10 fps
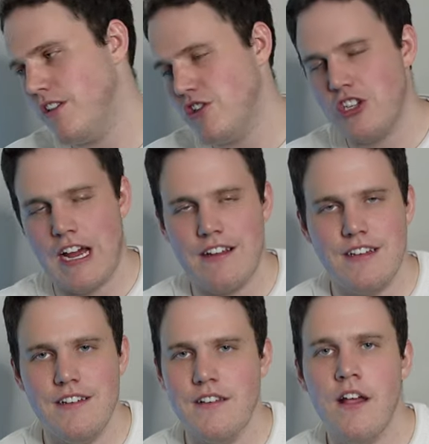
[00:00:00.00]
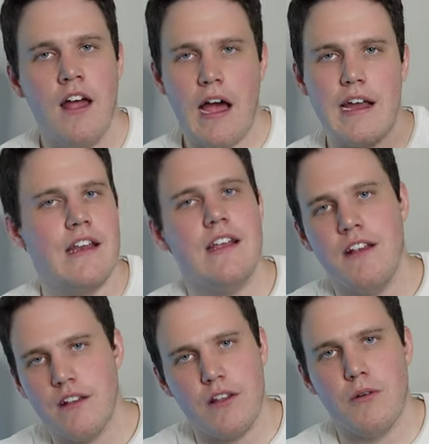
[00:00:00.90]
or this chassis, I can
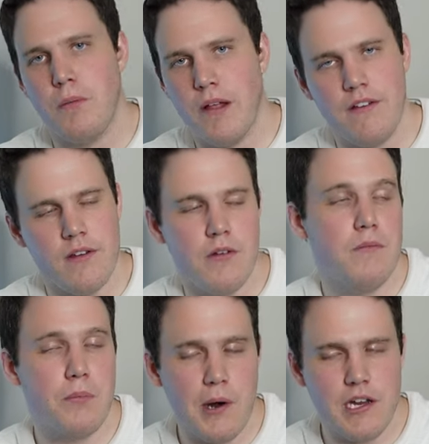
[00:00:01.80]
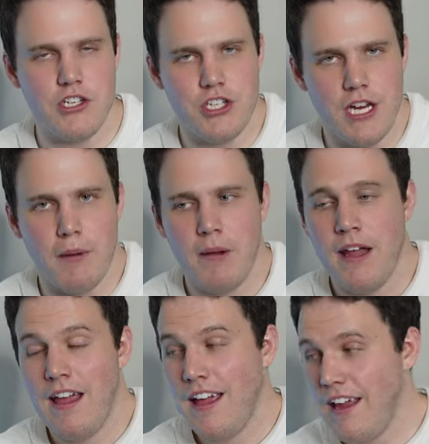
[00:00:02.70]
easily replace it pretty cheap.
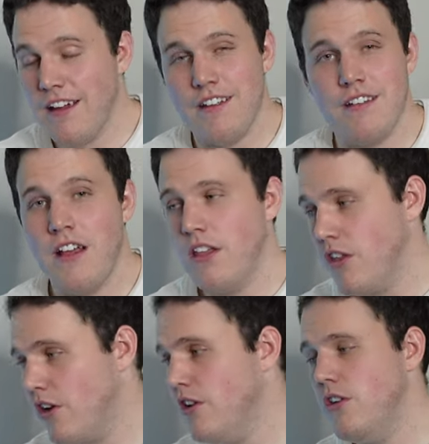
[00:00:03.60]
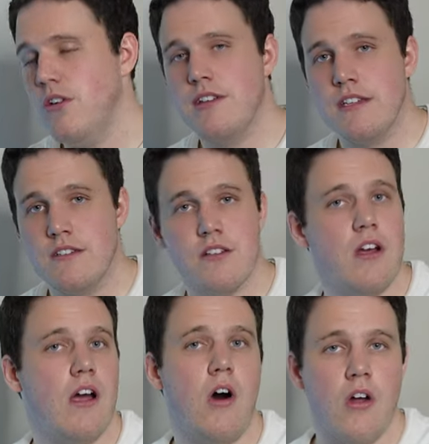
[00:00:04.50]
And the good news is
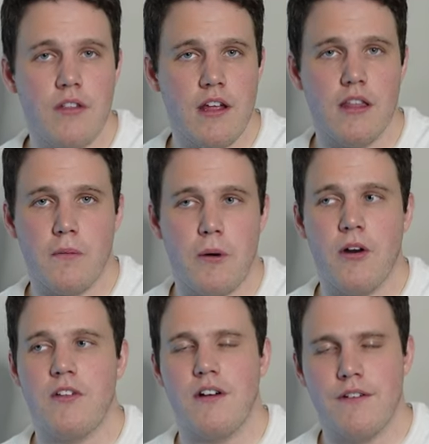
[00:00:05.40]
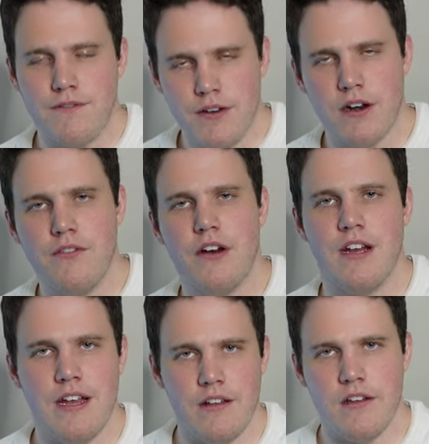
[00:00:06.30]
all the other parts are very,
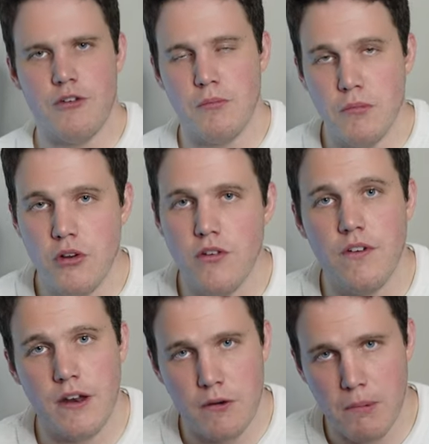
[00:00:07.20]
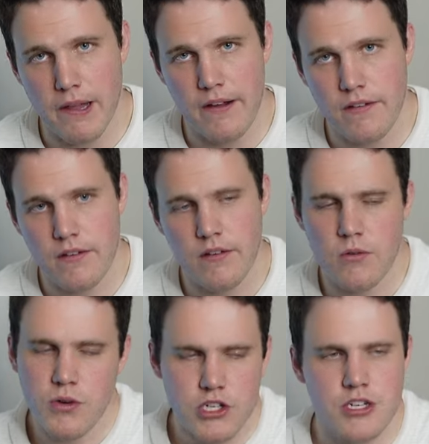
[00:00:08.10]
very easy to remove and replace,
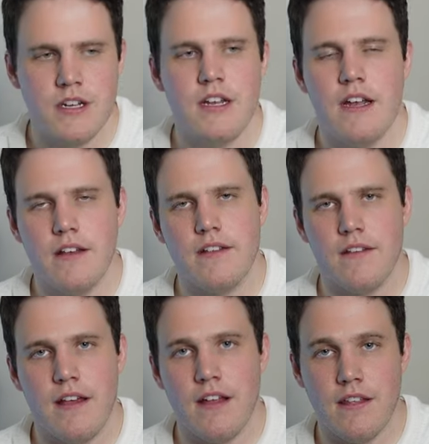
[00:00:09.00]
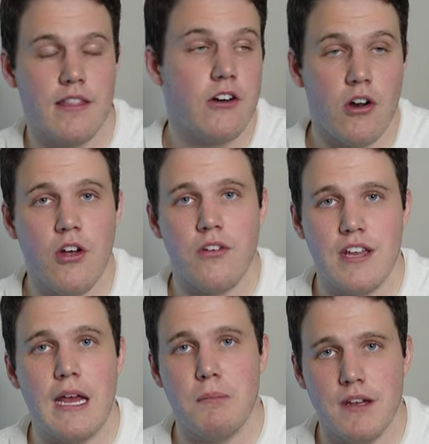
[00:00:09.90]
which is to say that they're all
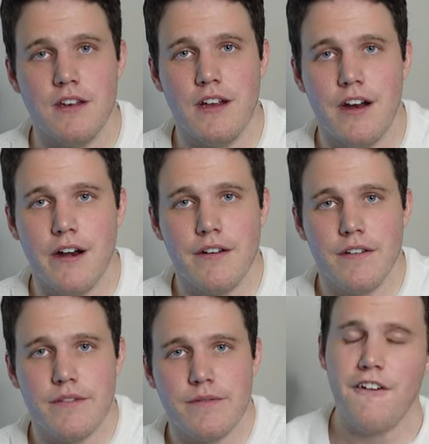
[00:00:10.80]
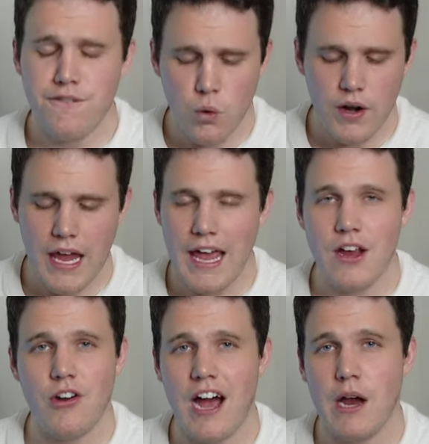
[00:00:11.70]
taped in here. A
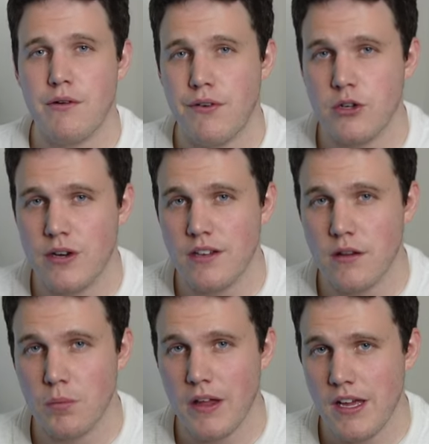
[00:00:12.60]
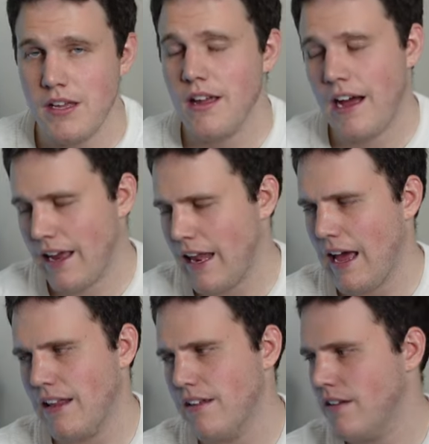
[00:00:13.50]
4K or high refresh rate display, I can
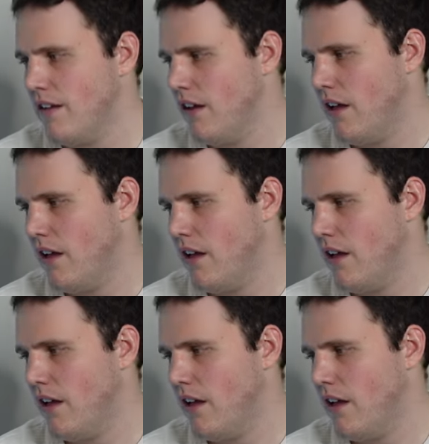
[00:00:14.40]
add it.